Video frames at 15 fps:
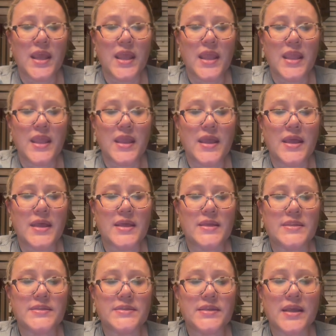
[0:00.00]

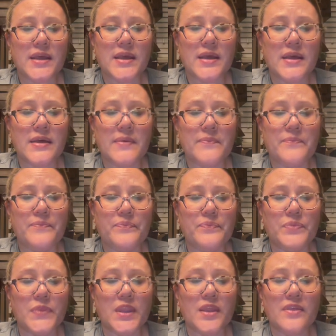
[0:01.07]
and
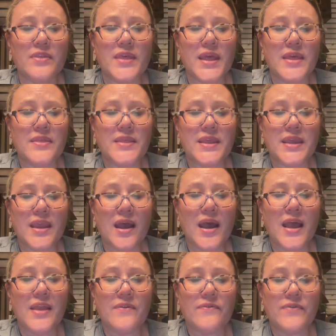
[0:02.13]
then the
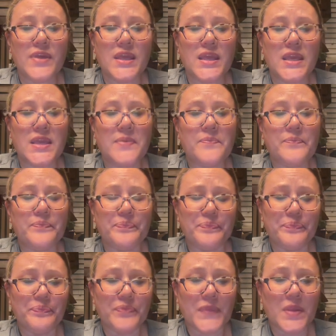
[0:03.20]
IV
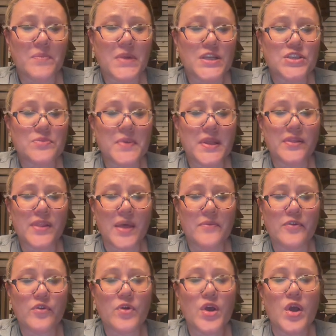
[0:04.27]
measurement
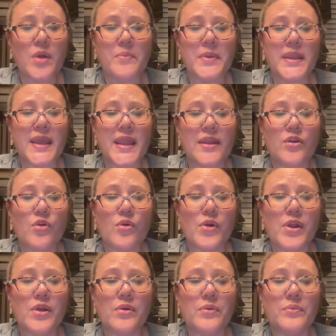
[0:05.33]
level would be
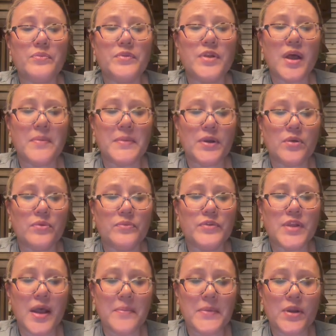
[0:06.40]
categorical
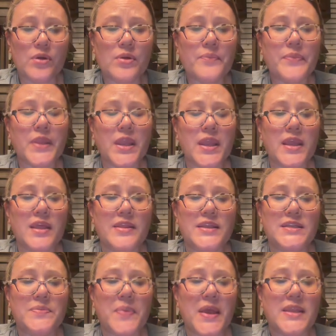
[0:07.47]
nominal.
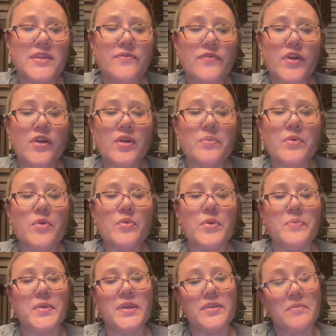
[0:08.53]
The dependent variable
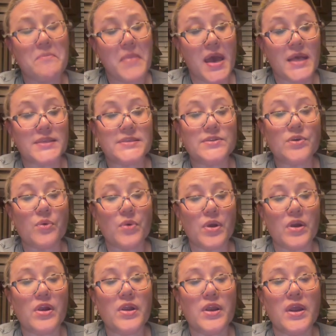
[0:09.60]
would be the mass
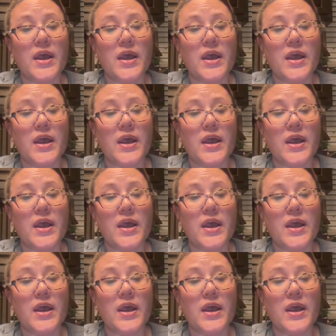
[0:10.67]
score,